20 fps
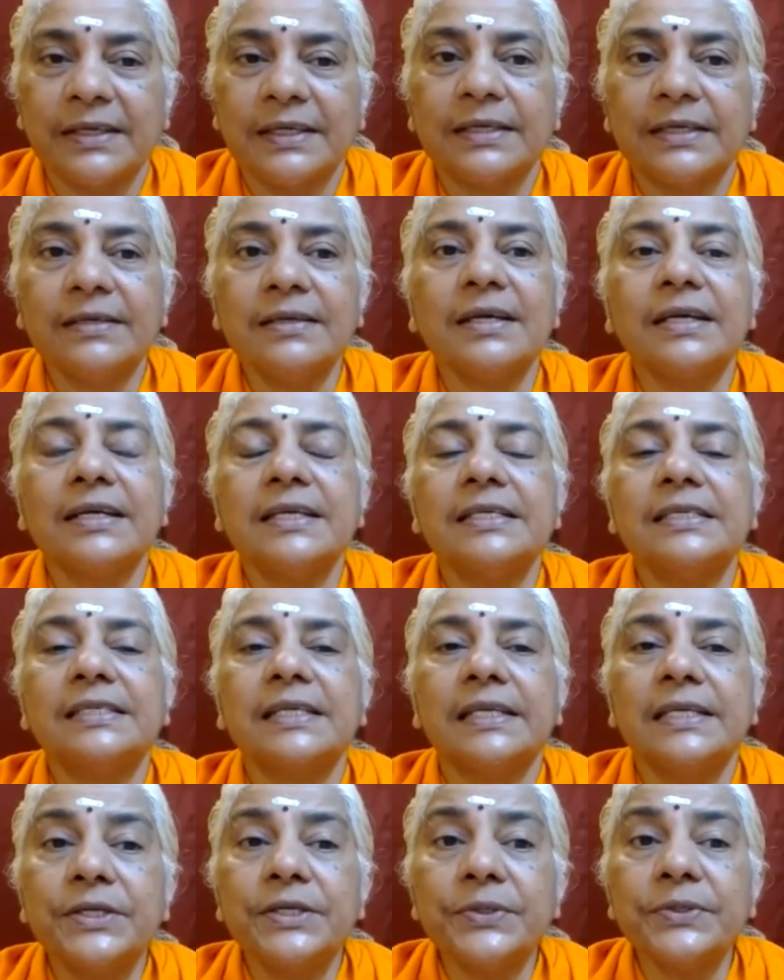Yeah, I
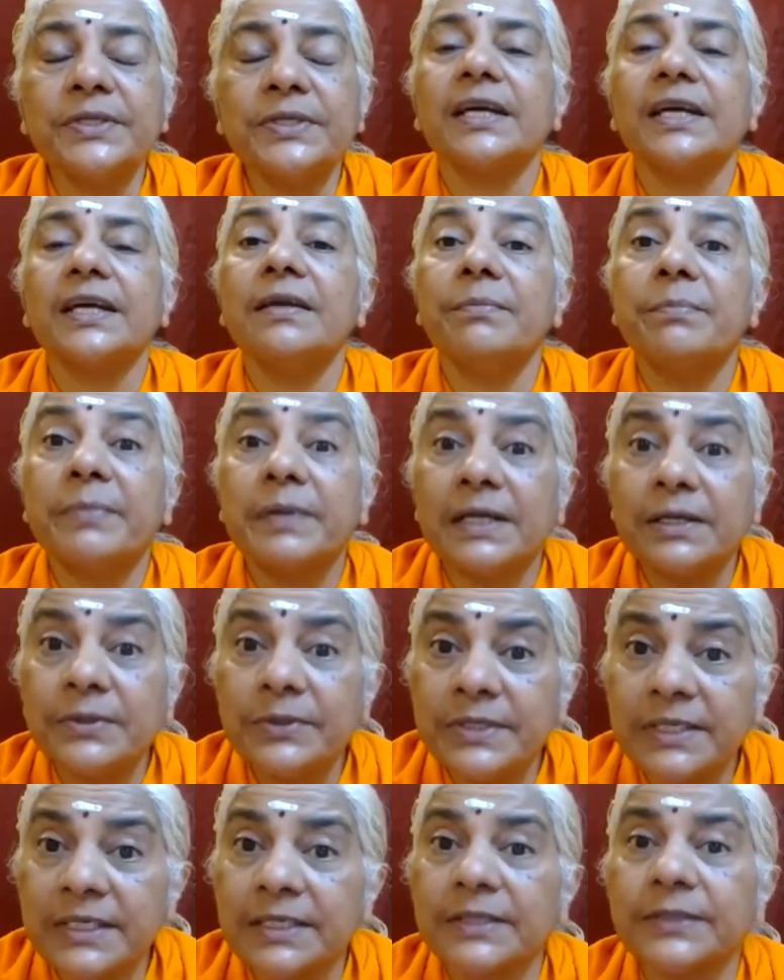salute, I
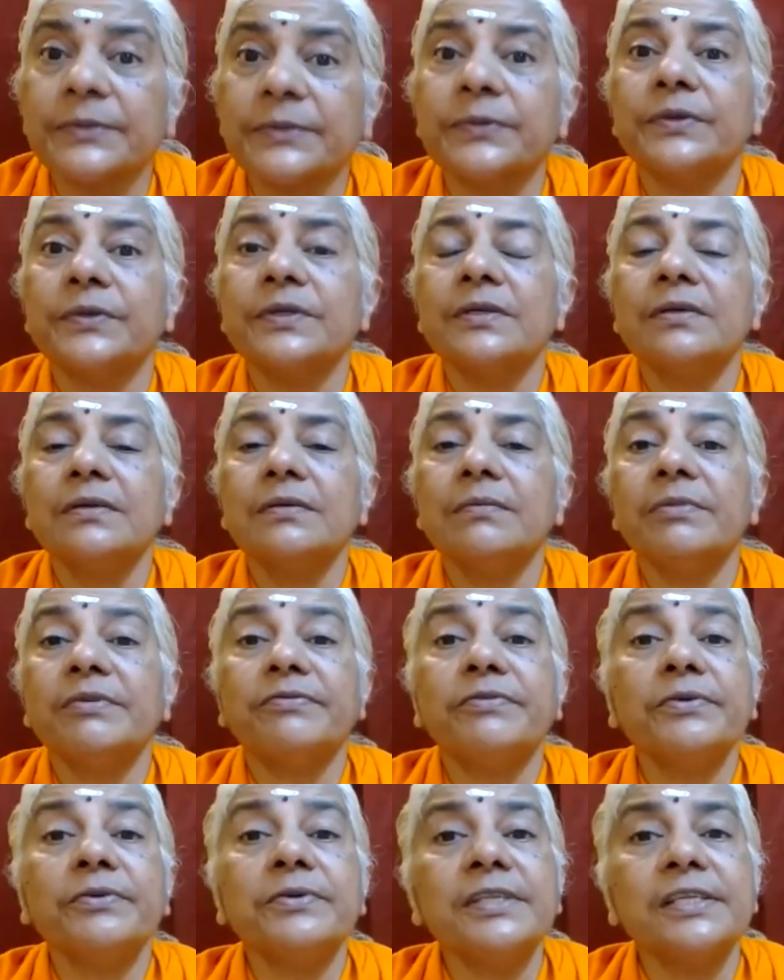bow down
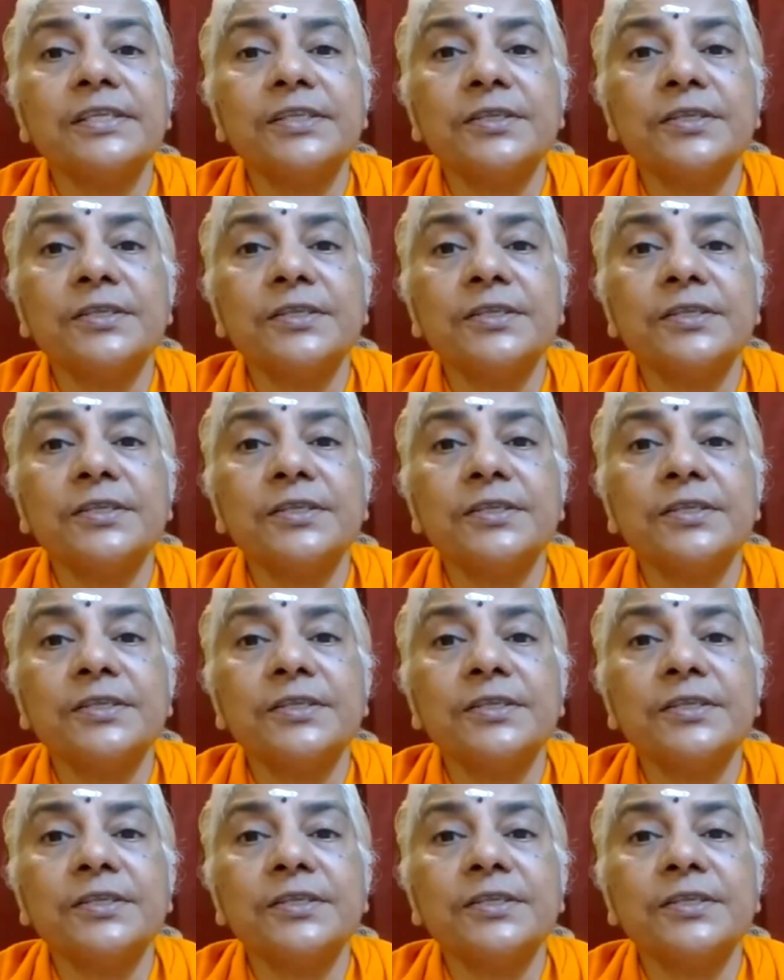before the